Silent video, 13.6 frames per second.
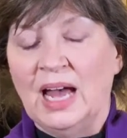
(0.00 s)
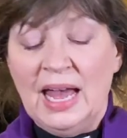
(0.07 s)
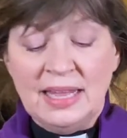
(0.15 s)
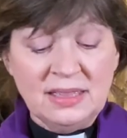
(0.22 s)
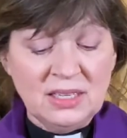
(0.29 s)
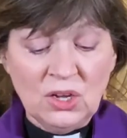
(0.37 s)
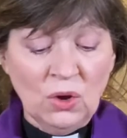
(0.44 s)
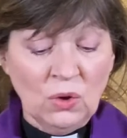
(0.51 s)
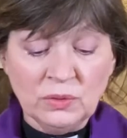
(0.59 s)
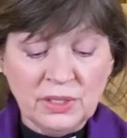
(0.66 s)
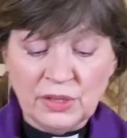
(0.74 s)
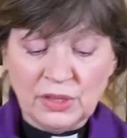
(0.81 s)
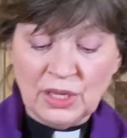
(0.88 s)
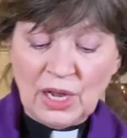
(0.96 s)
And the
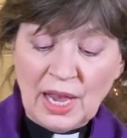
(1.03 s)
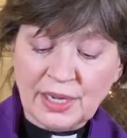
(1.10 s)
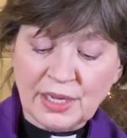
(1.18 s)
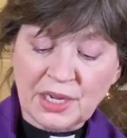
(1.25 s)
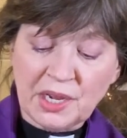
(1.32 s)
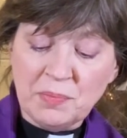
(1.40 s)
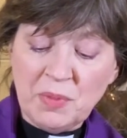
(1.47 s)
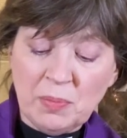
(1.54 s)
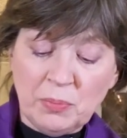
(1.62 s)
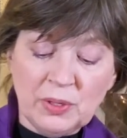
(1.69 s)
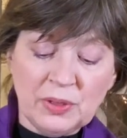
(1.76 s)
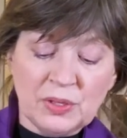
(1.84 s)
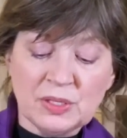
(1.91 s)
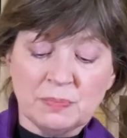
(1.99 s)
only thing I could come up
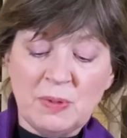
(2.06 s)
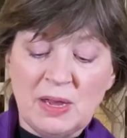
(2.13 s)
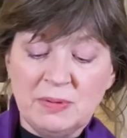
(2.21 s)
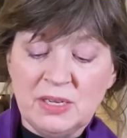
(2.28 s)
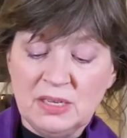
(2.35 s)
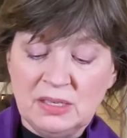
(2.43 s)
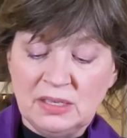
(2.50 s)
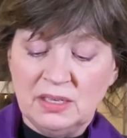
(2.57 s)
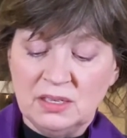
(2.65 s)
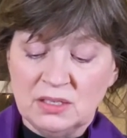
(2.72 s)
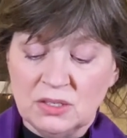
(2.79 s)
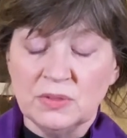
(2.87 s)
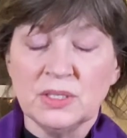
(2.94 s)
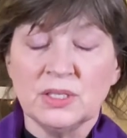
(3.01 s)
with is maybe he needed
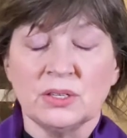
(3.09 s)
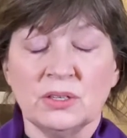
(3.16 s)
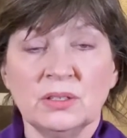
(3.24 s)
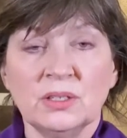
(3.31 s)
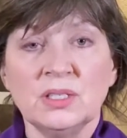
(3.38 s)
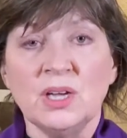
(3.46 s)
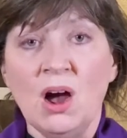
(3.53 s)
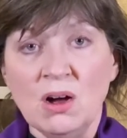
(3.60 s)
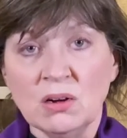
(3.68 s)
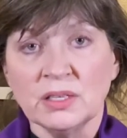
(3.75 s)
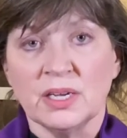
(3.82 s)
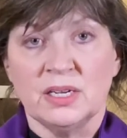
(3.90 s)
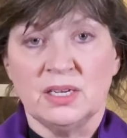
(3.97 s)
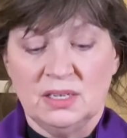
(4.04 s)
to return the
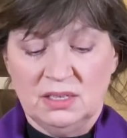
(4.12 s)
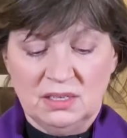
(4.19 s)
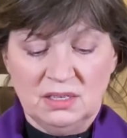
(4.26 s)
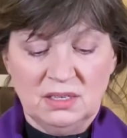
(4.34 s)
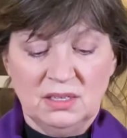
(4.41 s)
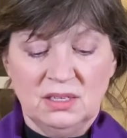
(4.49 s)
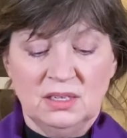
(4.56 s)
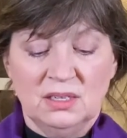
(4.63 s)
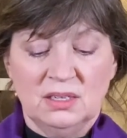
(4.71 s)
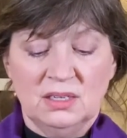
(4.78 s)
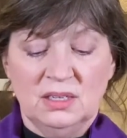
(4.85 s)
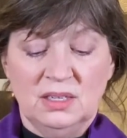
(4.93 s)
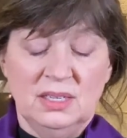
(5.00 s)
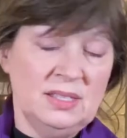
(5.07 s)
donkey.
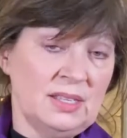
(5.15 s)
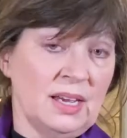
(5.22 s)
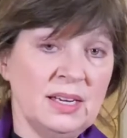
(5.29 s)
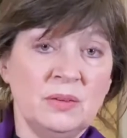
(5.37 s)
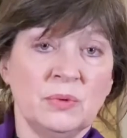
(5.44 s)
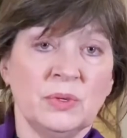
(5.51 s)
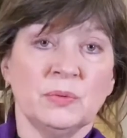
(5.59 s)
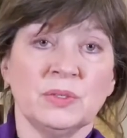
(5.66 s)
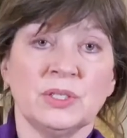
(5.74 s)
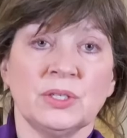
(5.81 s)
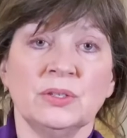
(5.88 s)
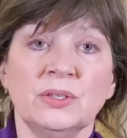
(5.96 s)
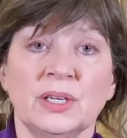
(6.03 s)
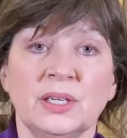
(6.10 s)
He said he would
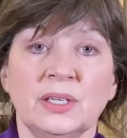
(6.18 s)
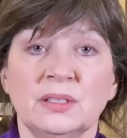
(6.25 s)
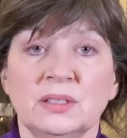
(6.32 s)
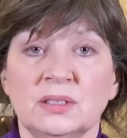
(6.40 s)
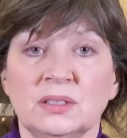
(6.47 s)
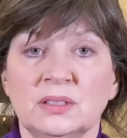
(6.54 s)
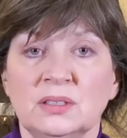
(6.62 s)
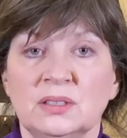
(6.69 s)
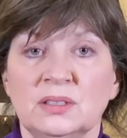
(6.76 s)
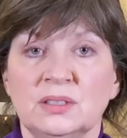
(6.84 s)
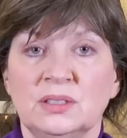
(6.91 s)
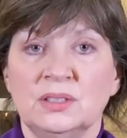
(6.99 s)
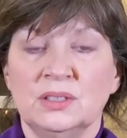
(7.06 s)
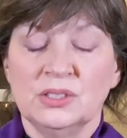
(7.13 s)
return it.
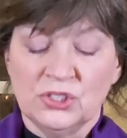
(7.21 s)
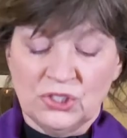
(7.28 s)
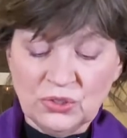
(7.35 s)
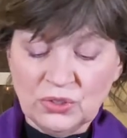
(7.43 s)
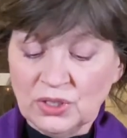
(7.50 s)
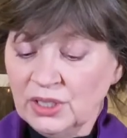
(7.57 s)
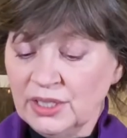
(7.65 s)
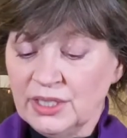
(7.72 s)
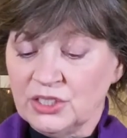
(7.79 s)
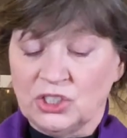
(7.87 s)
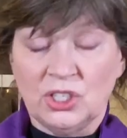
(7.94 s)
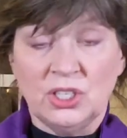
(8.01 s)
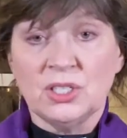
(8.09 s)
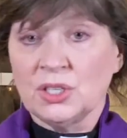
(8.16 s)
Surely
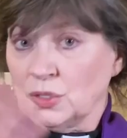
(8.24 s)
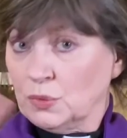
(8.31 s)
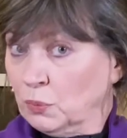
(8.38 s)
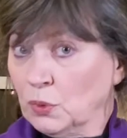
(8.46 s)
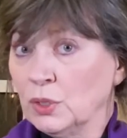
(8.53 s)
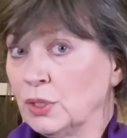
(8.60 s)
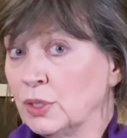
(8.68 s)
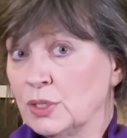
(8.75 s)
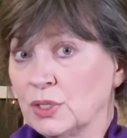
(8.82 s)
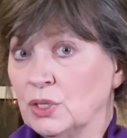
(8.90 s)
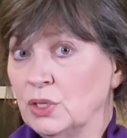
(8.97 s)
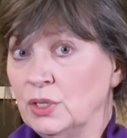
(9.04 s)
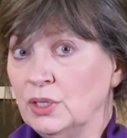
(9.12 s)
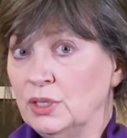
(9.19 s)
Jesus' word is
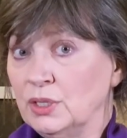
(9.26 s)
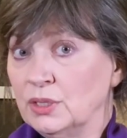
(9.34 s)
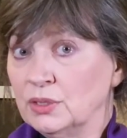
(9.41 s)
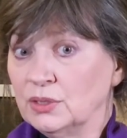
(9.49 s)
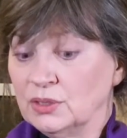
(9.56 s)
good.